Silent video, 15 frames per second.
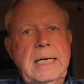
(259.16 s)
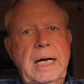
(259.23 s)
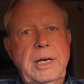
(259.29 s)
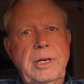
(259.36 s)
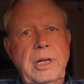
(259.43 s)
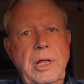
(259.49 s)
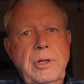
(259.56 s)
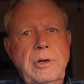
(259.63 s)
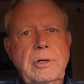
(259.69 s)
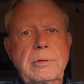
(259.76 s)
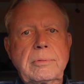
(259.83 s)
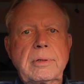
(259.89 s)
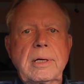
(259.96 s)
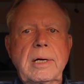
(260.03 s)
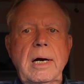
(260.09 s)

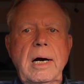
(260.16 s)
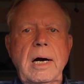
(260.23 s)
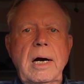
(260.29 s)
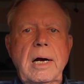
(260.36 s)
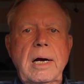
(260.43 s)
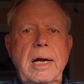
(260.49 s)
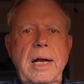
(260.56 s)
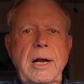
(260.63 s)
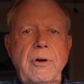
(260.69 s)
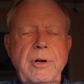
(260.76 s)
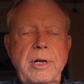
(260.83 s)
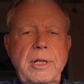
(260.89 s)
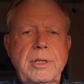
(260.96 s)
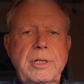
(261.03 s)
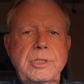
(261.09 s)
Another
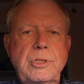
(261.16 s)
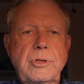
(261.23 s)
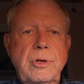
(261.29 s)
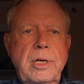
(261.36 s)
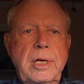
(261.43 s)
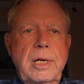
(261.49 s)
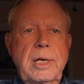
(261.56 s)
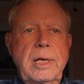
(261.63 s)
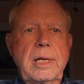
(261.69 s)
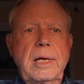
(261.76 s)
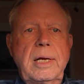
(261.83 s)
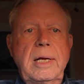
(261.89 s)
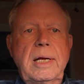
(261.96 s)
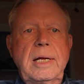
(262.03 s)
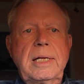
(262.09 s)
area that you can
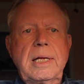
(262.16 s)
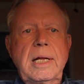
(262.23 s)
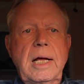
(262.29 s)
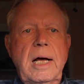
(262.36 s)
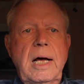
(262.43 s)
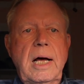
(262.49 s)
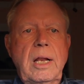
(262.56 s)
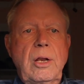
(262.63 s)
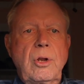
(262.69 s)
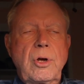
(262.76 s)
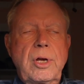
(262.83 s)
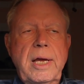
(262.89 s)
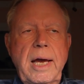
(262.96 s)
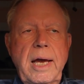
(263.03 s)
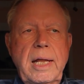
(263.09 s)

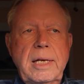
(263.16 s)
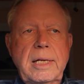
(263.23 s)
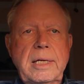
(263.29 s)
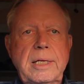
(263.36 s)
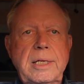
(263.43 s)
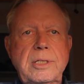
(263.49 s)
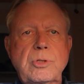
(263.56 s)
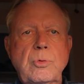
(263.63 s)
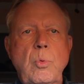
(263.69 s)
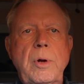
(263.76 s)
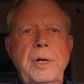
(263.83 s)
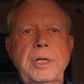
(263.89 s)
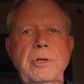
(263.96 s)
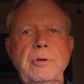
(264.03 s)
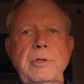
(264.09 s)
look at is
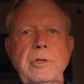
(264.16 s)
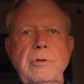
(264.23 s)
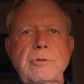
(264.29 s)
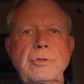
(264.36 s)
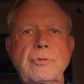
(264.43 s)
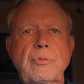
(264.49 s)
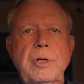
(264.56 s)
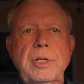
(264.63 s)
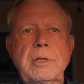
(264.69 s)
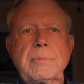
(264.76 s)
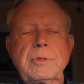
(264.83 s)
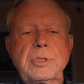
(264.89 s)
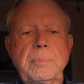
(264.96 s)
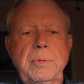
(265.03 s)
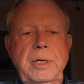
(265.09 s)
when you use
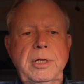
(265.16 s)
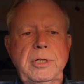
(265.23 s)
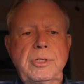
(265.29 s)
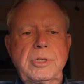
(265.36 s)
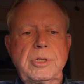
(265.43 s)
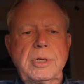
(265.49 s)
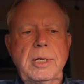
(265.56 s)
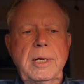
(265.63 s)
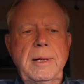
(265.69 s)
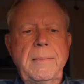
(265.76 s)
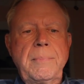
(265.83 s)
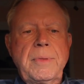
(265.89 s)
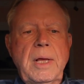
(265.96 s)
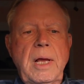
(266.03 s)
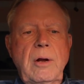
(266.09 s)
rhythm speech.
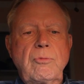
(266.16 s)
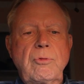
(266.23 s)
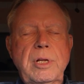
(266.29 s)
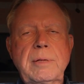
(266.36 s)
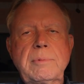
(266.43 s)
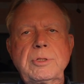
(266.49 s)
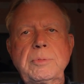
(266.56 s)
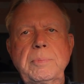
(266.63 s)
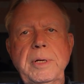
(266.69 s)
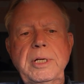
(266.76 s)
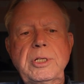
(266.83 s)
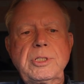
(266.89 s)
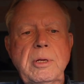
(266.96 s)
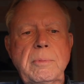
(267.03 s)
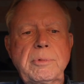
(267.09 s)
Rhythm
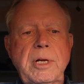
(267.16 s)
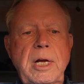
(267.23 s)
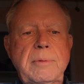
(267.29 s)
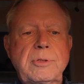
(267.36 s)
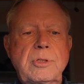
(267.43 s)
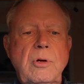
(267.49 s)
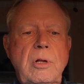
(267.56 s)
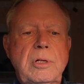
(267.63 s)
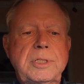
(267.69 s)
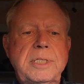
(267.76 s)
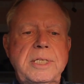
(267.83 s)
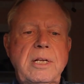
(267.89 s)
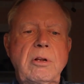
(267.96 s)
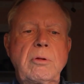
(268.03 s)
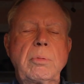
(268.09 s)
speech, sometimes called
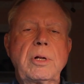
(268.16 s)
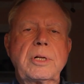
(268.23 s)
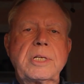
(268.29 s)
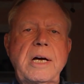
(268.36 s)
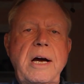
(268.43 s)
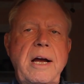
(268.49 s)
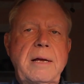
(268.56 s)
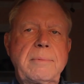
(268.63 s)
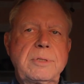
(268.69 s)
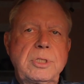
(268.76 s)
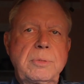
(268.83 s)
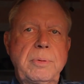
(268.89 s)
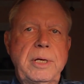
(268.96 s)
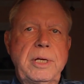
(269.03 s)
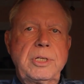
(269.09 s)
syllable time
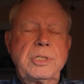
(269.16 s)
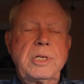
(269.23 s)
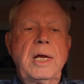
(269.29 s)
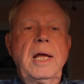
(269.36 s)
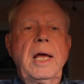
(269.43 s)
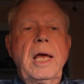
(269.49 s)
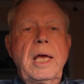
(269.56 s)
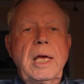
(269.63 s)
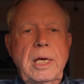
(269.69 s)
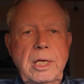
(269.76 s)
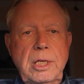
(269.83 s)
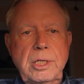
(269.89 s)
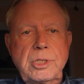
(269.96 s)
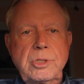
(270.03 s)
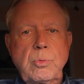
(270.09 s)
speech,
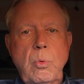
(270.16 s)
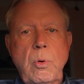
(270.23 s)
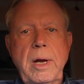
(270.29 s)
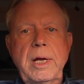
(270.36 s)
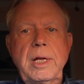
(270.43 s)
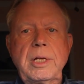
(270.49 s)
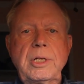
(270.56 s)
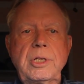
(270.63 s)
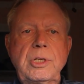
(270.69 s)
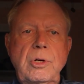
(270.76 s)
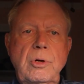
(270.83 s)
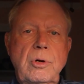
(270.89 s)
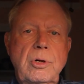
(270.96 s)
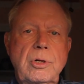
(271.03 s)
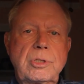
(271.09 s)
is when
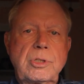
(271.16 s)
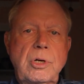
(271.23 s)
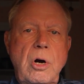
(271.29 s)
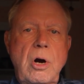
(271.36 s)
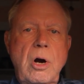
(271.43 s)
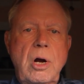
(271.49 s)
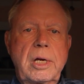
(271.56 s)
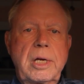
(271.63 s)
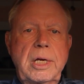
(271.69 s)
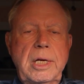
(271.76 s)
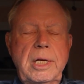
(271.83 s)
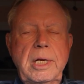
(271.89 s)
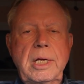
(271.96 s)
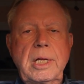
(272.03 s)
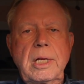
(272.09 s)
you're
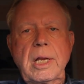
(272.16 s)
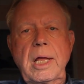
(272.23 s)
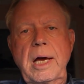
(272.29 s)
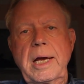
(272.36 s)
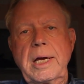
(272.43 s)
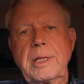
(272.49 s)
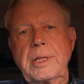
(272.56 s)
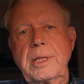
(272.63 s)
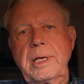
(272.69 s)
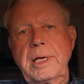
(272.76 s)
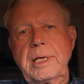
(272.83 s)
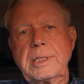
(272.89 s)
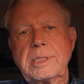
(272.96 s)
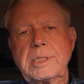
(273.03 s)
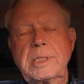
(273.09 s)
talking like
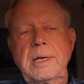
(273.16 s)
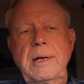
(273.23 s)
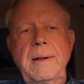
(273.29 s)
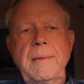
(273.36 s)
this